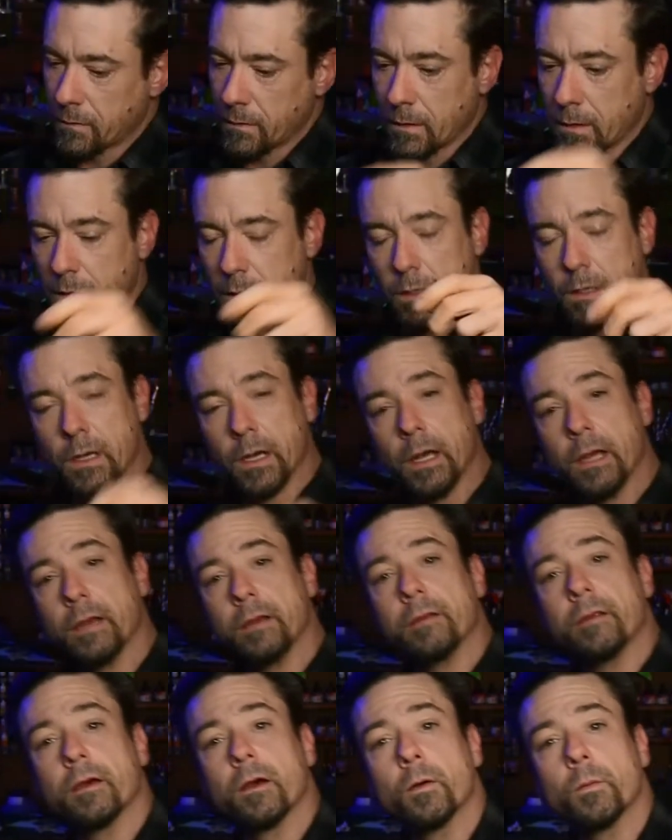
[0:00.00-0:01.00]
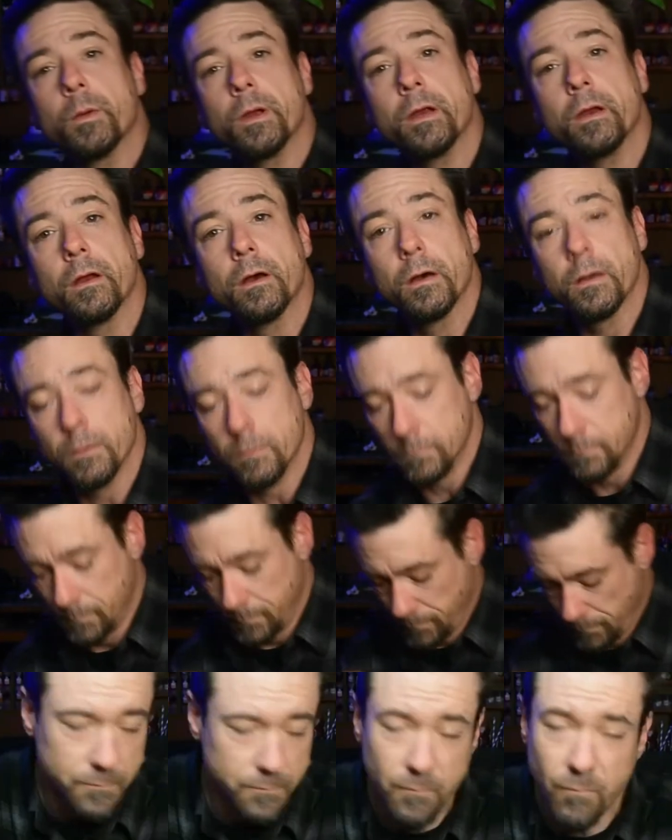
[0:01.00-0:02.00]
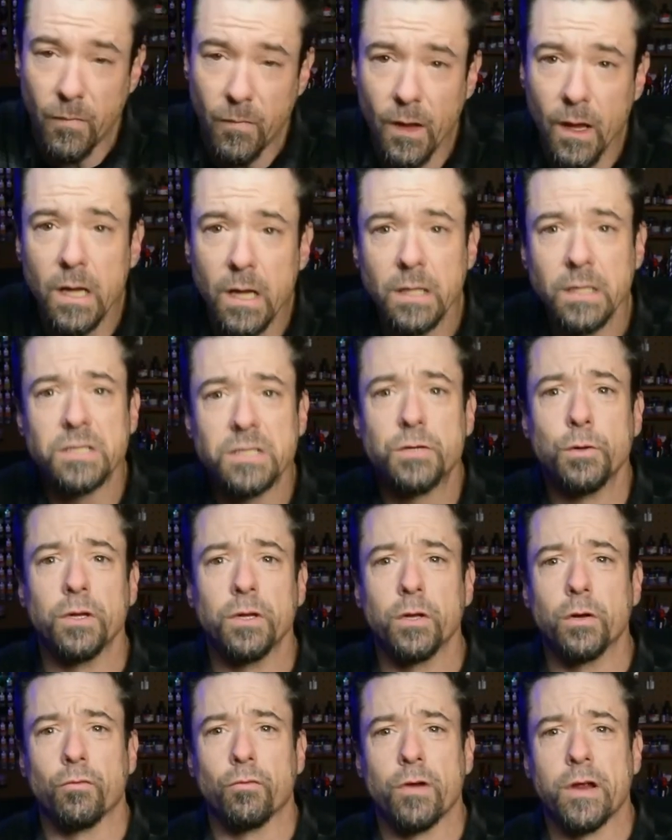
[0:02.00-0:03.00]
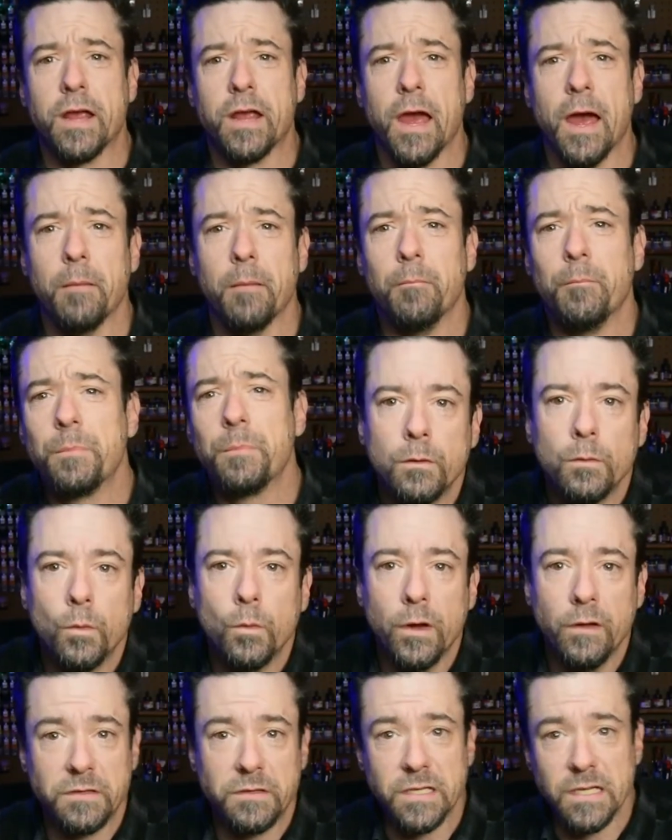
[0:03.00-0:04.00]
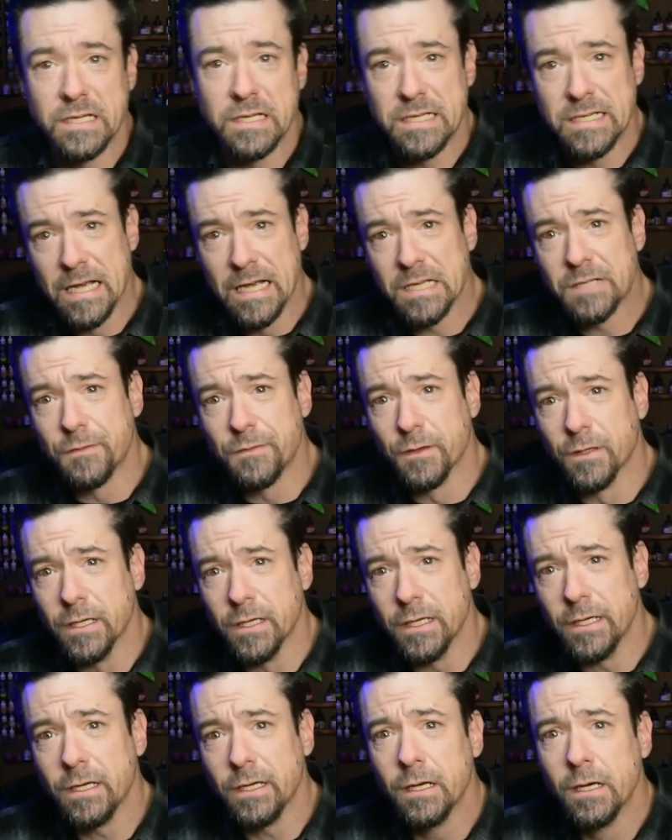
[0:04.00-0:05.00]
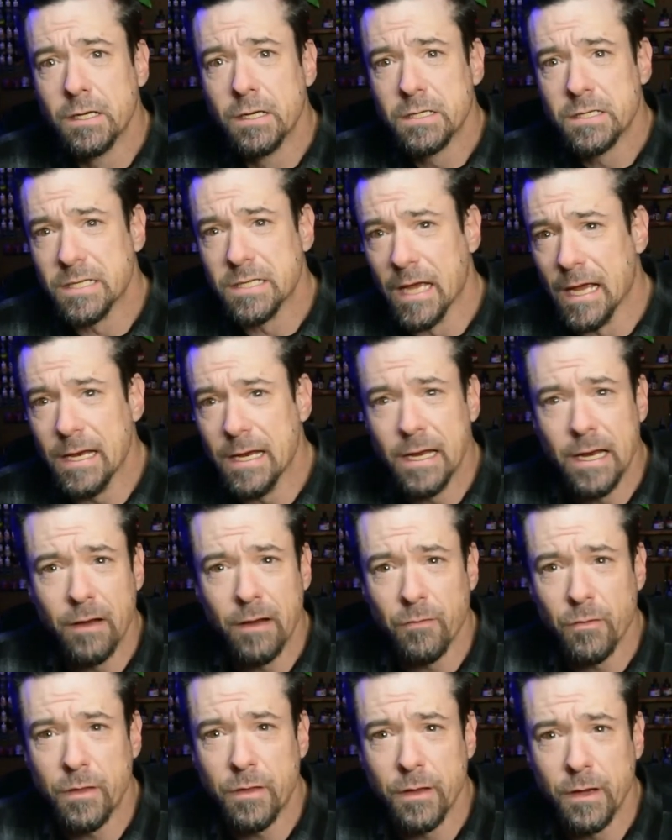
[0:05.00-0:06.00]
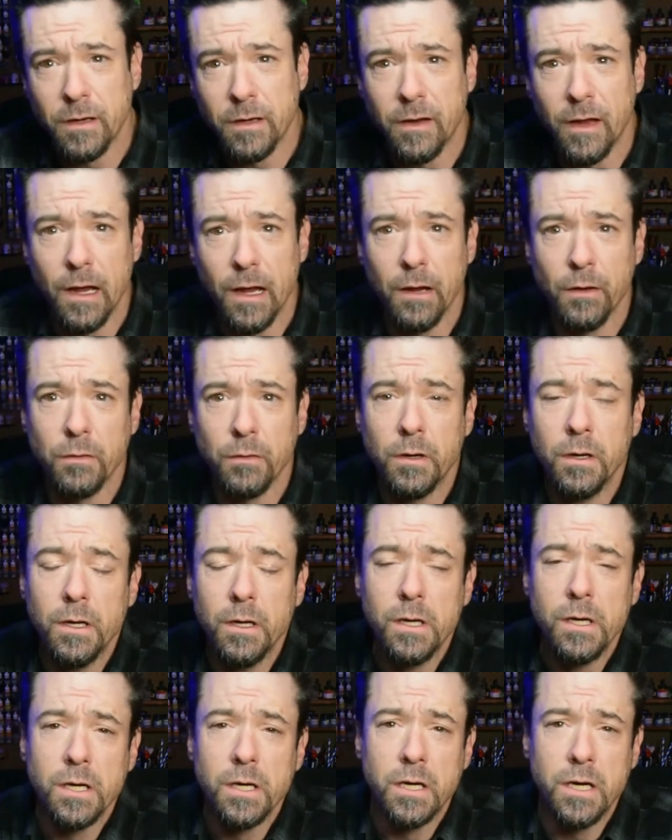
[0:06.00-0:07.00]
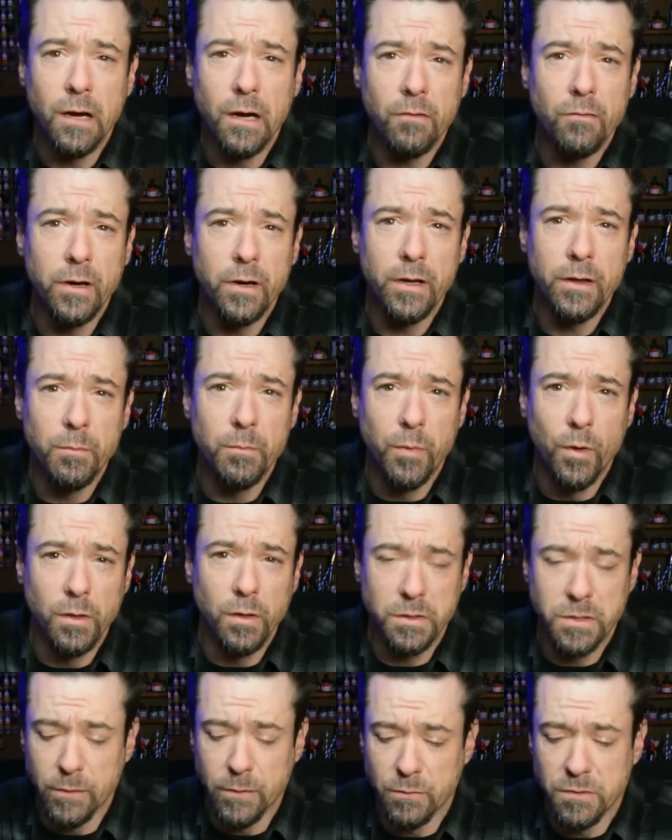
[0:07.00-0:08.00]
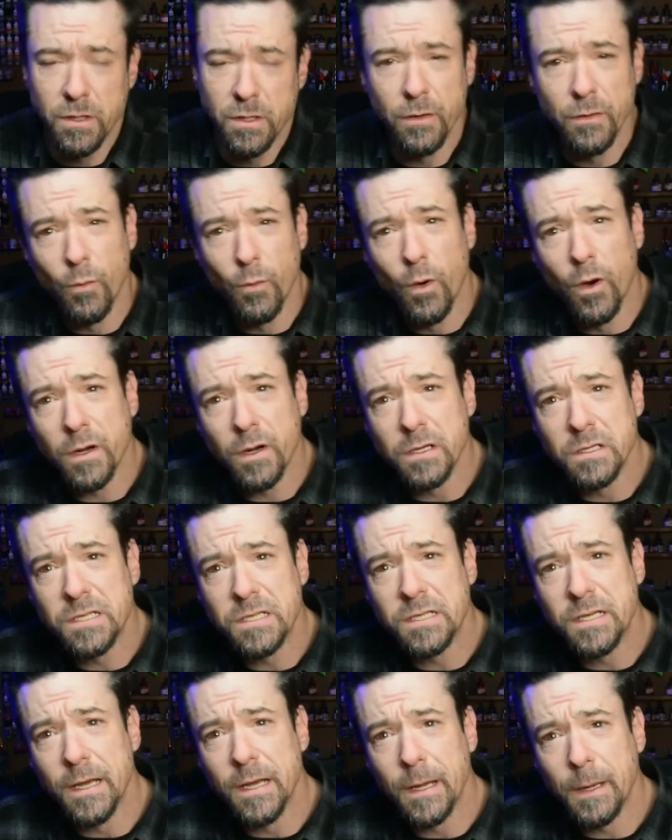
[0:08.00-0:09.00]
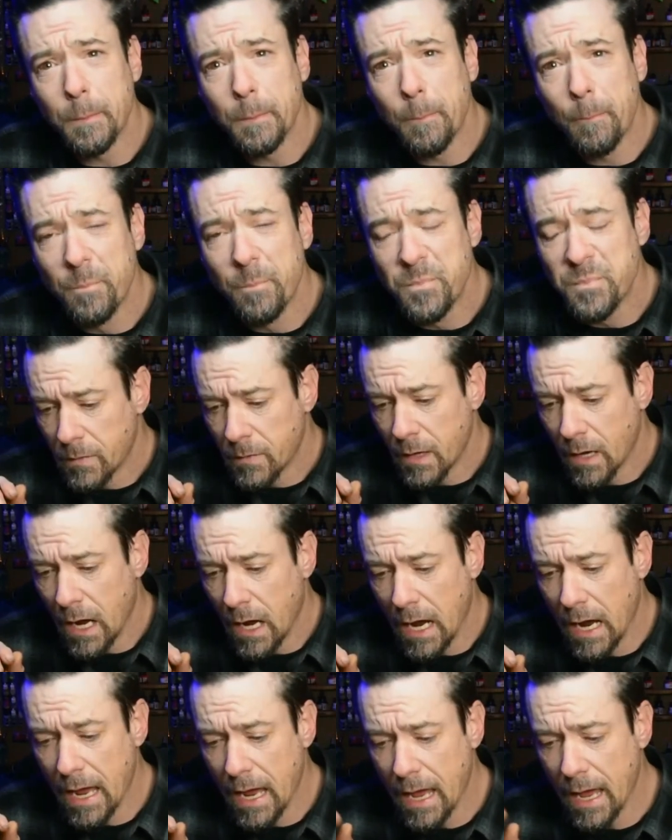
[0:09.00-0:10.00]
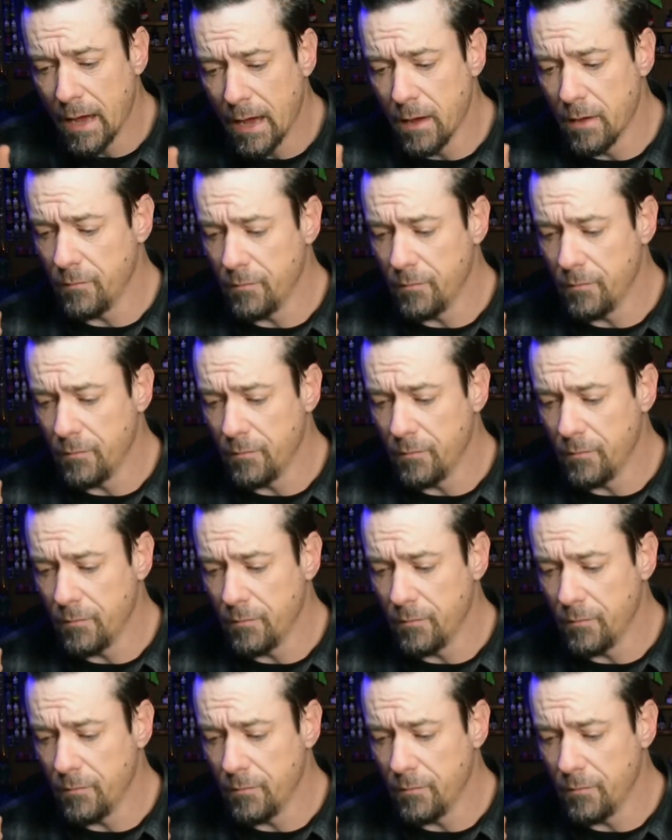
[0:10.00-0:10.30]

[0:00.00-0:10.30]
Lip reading: Can't tell me nothing. Let's do a little recap. We have successfully sanded everything down, got rid of the bulge that was on the walking stick. I have